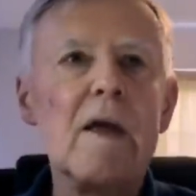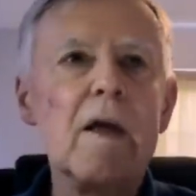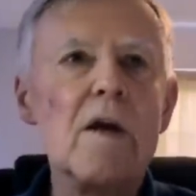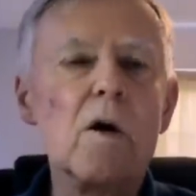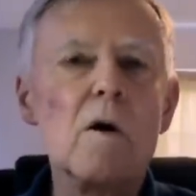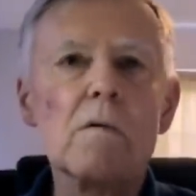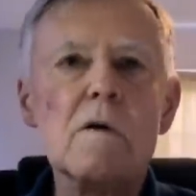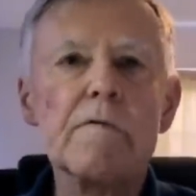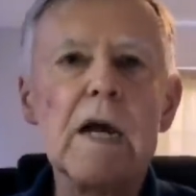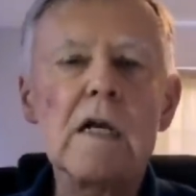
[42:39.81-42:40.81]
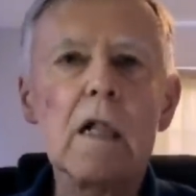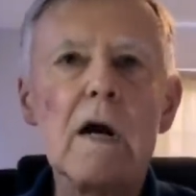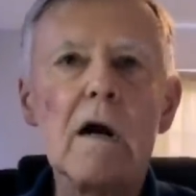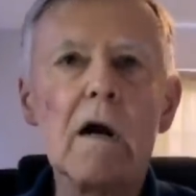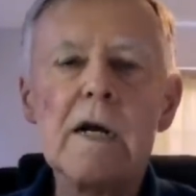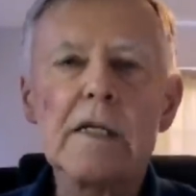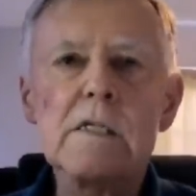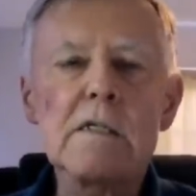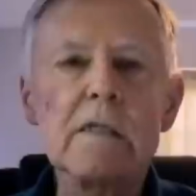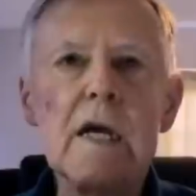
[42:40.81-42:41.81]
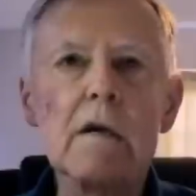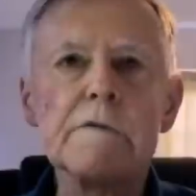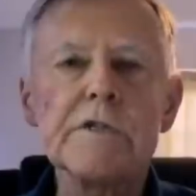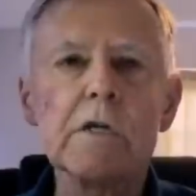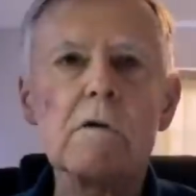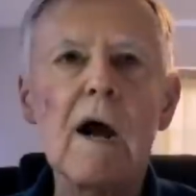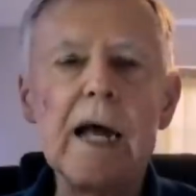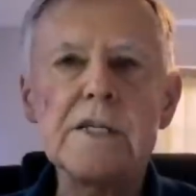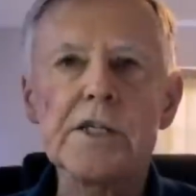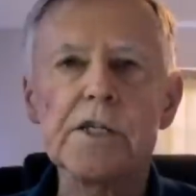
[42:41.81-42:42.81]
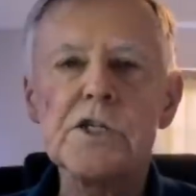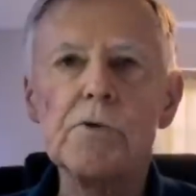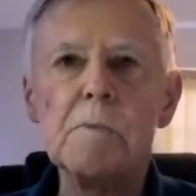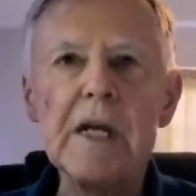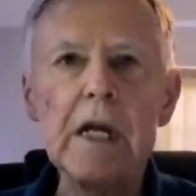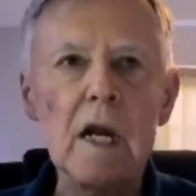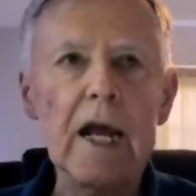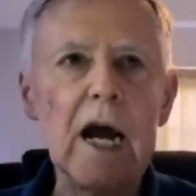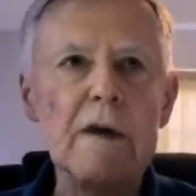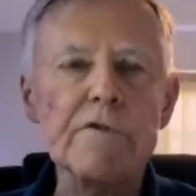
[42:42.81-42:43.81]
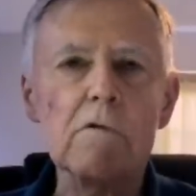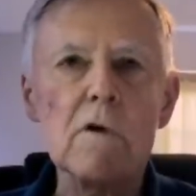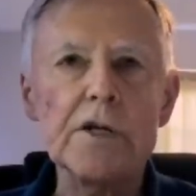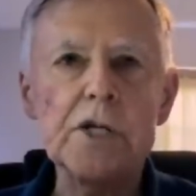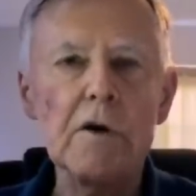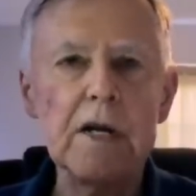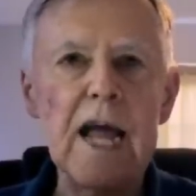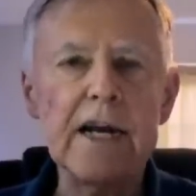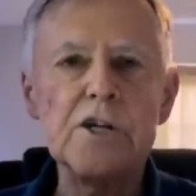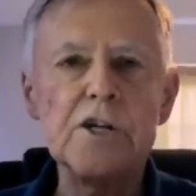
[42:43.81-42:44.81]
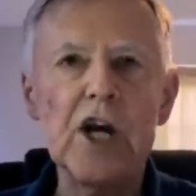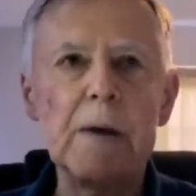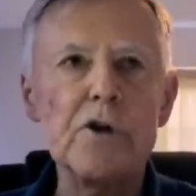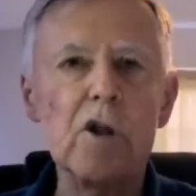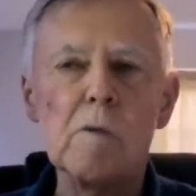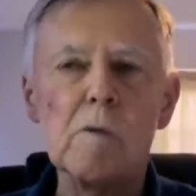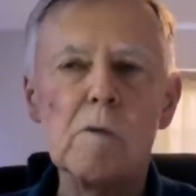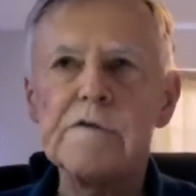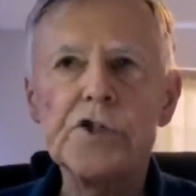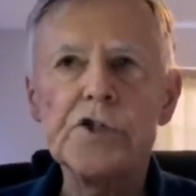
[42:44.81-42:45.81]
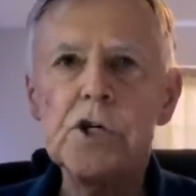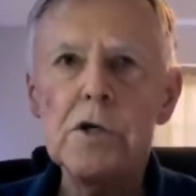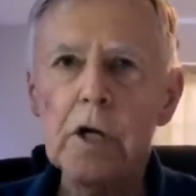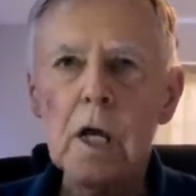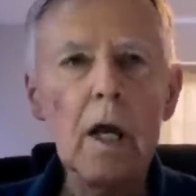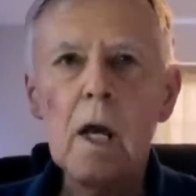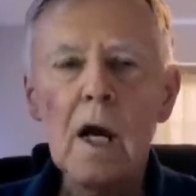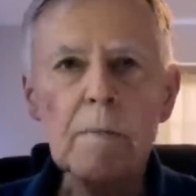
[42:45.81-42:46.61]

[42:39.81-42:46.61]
You know, if Aunt Clara gets healed of psoriasis, you immediately have to rush out and add a chapter to the book of Jude.